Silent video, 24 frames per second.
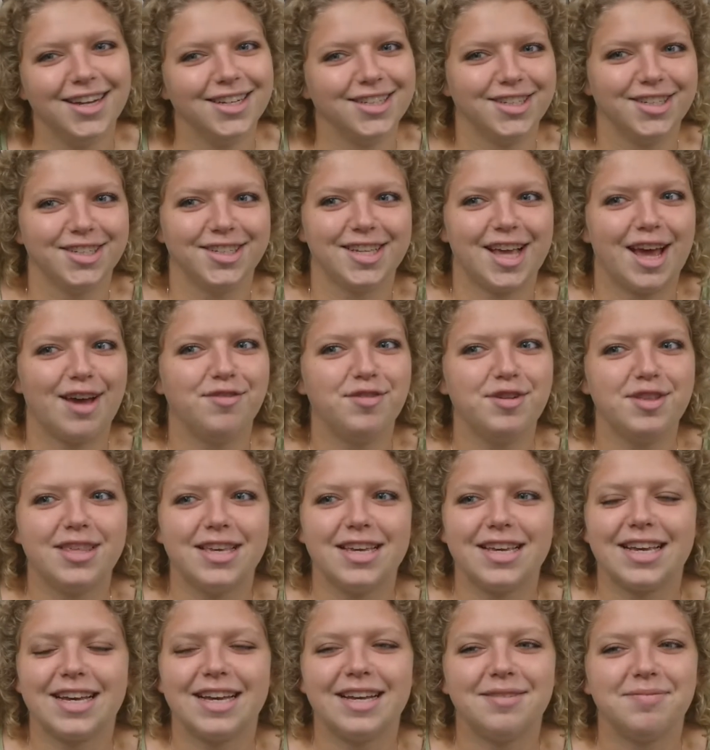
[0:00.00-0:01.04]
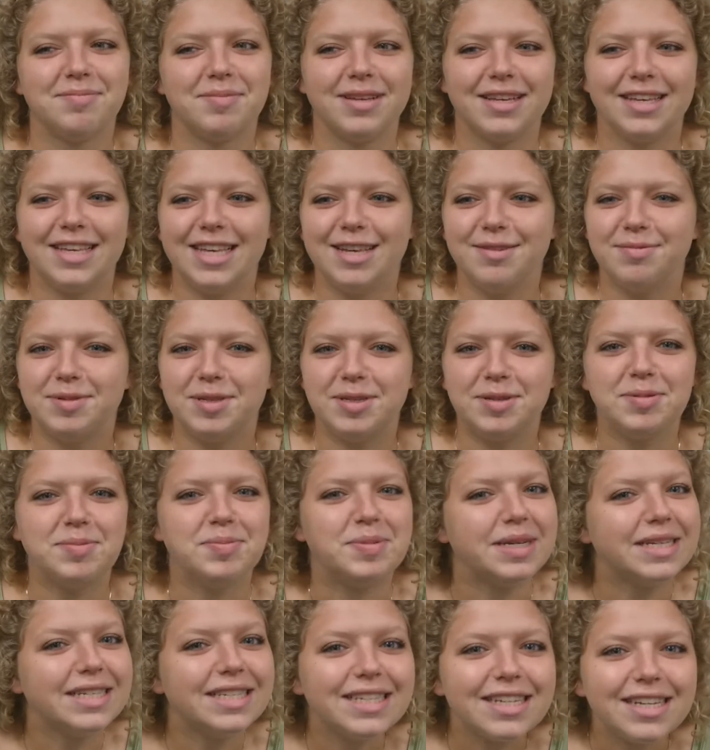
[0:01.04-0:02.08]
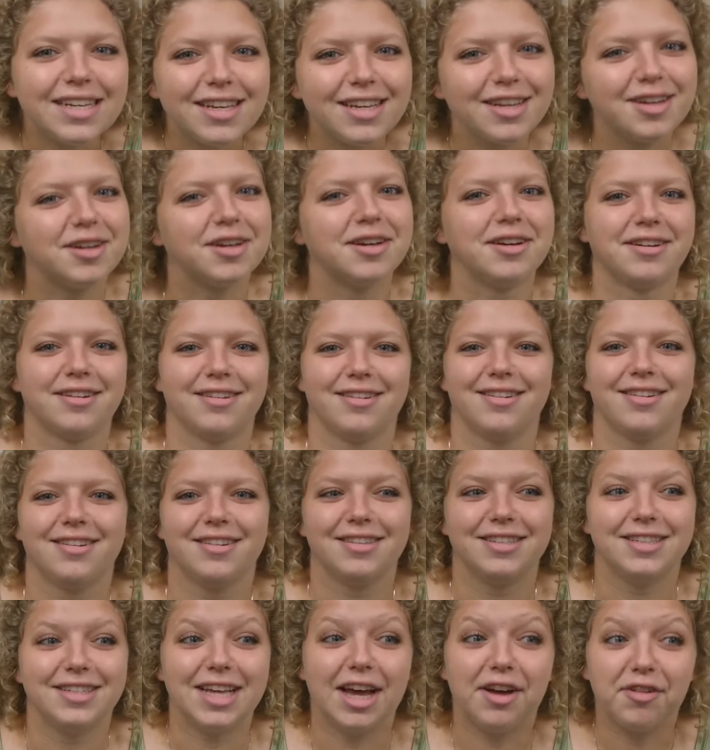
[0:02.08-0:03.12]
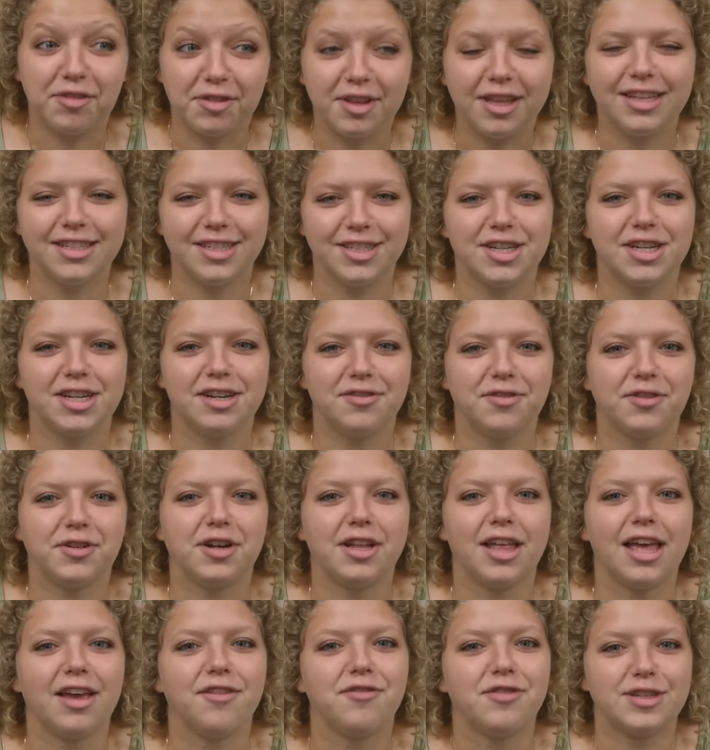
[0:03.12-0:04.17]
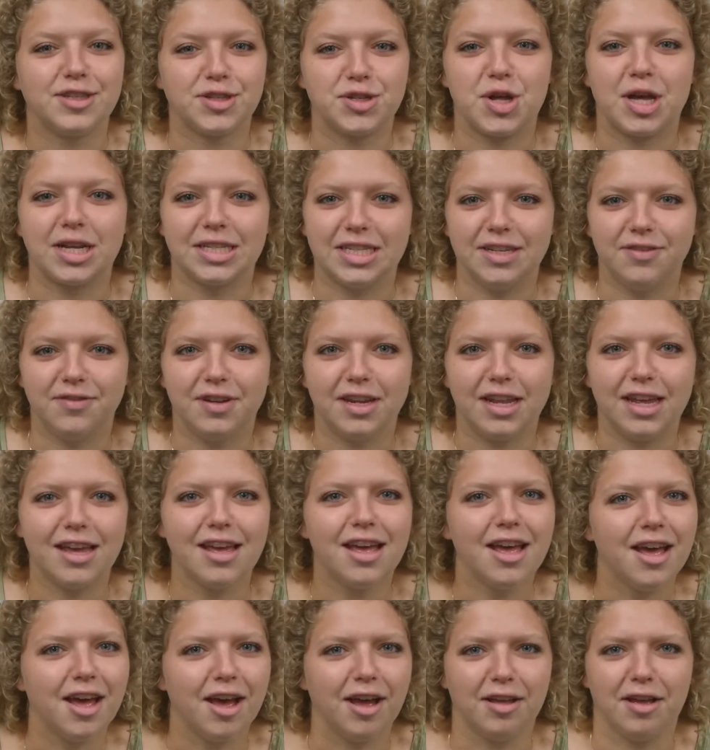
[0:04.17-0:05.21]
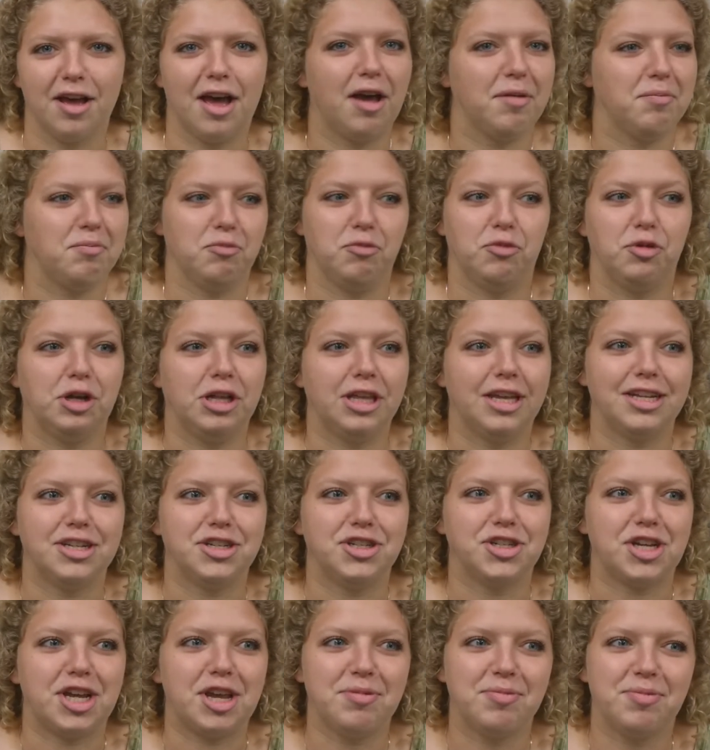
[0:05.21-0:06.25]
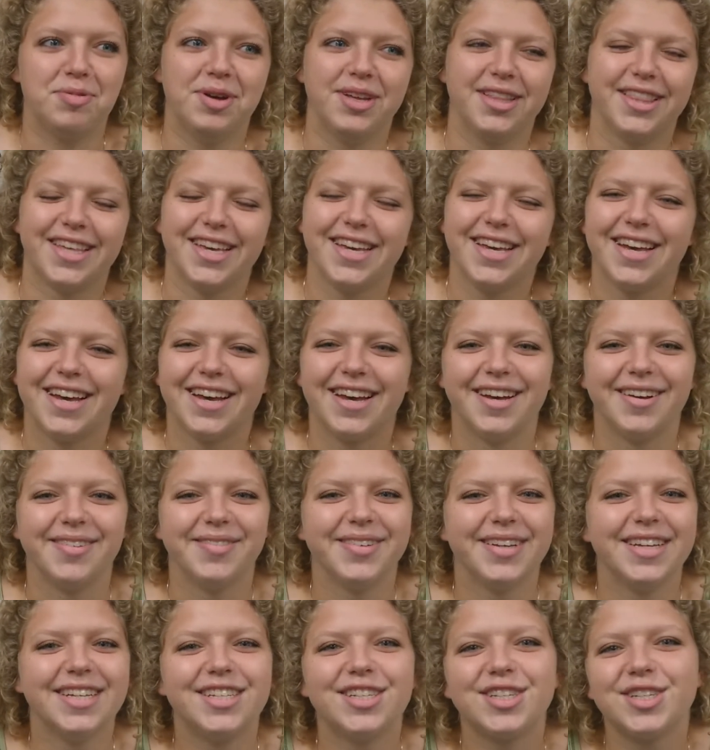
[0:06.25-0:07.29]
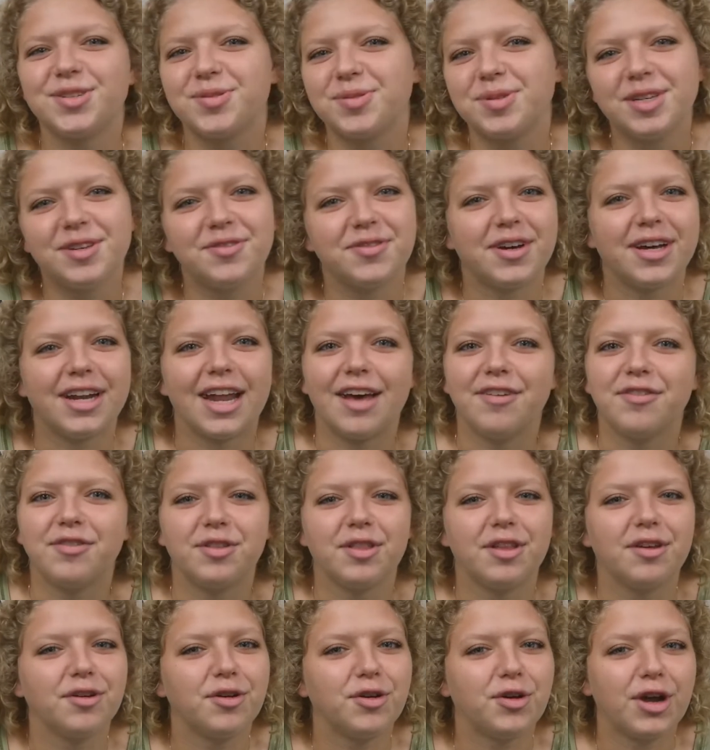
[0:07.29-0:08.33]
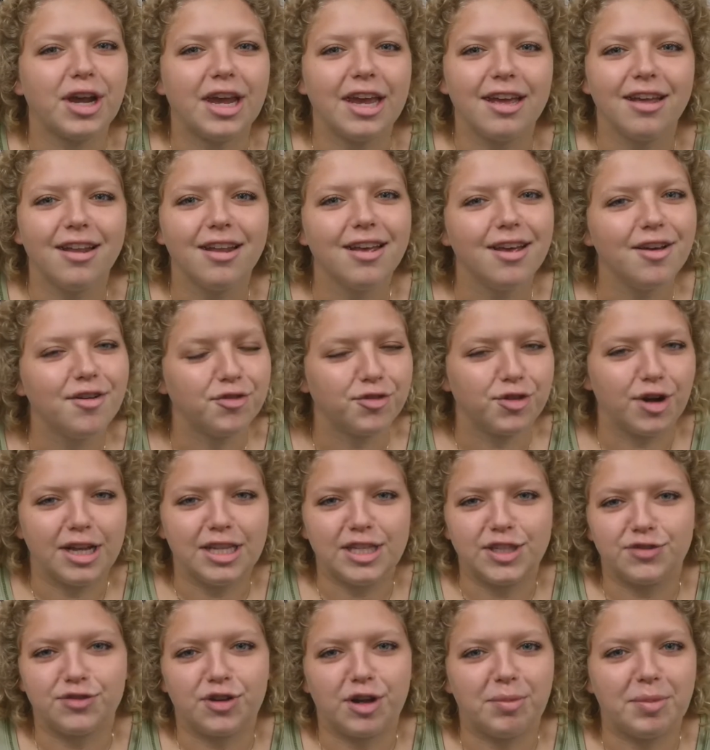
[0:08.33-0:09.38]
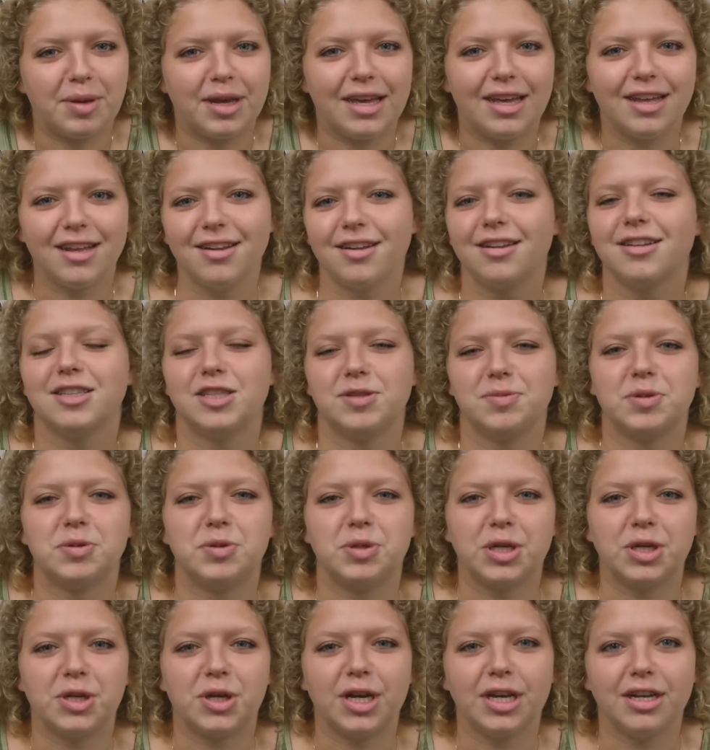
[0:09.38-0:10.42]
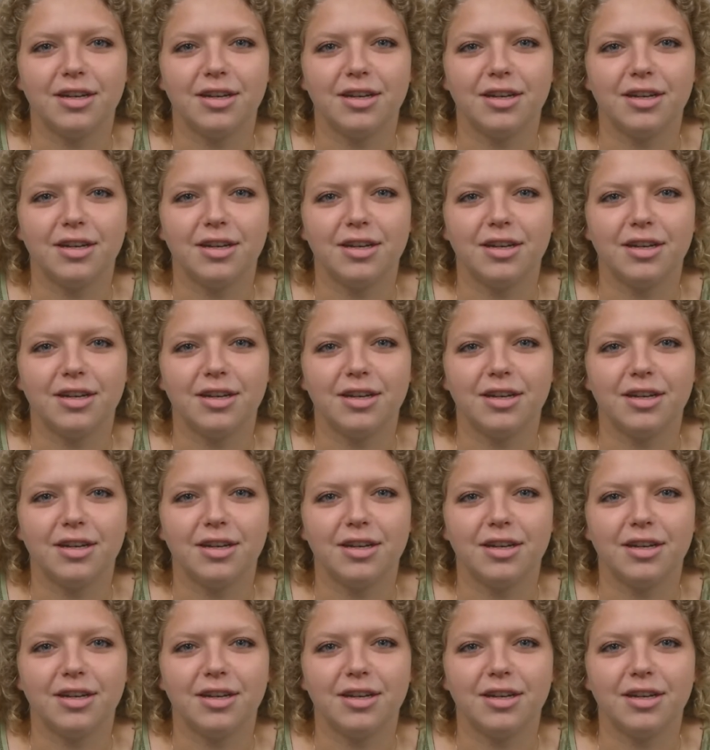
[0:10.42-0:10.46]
Just everything. It keeps you busy. It's good for like physical activity. I'm really in shape with it. It's just really fun. I have great friends from it. It's been really great.